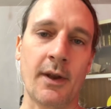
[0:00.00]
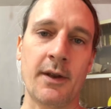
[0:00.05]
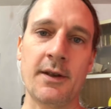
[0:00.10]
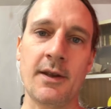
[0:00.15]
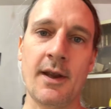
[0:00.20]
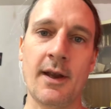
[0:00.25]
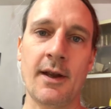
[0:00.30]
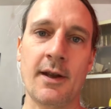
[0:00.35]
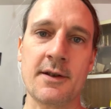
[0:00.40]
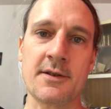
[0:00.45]

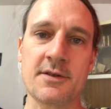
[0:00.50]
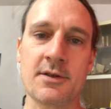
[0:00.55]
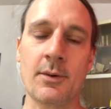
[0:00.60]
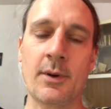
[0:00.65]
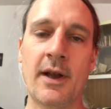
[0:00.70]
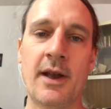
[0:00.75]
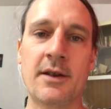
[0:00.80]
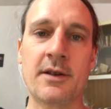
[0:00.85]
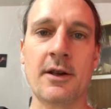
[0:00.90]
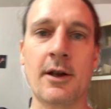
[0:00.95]
yeah, so
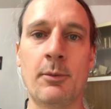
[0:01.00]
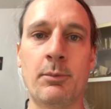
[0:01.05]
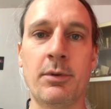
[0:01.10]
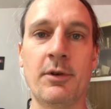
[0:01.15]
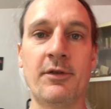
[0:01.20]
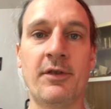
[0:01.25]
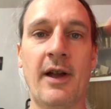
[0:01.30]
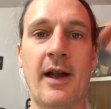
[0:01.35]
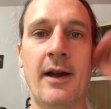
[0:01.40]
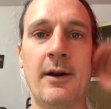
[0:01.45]
I had a
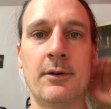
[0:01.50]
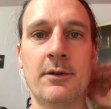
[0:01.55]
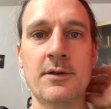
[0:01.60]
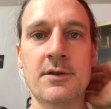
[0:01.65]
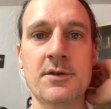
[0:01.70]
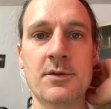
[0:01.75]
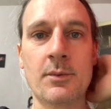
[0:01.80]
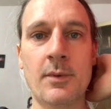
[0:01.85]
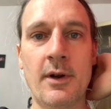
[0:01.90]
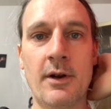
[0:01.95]
couple of
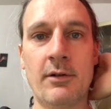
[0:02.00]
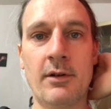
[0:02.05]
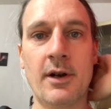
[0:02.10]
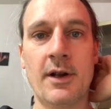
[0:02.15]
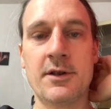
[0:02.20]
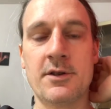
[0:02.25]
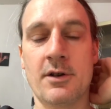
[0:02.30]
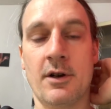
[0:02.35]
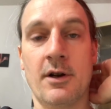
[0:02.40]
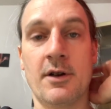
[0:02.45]
hours where
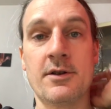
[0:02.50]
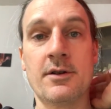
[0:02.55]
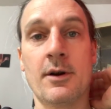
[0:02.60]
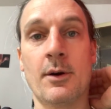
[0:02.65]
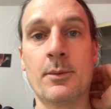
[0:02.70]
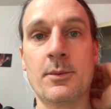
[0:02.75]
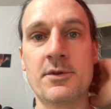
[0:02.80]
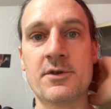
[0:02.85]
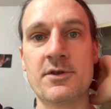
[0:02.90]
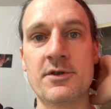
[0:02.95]
I, I, I
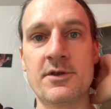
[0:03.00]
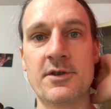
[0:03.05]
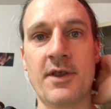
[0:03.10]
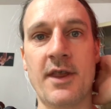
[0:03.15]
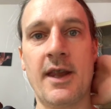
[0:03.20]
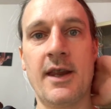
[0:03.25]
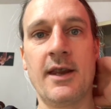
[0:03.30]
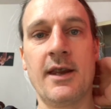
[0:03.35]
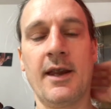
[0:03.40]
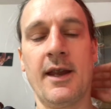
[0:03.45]
was just
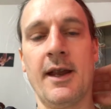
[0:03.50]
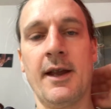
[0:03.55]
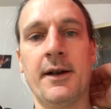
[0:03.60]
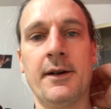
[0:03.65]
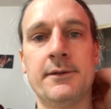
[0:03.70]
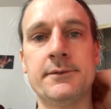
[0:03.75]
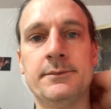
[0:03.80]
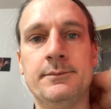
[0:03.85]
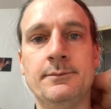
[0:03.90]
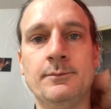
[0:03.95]

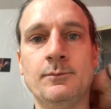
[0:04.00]
thinking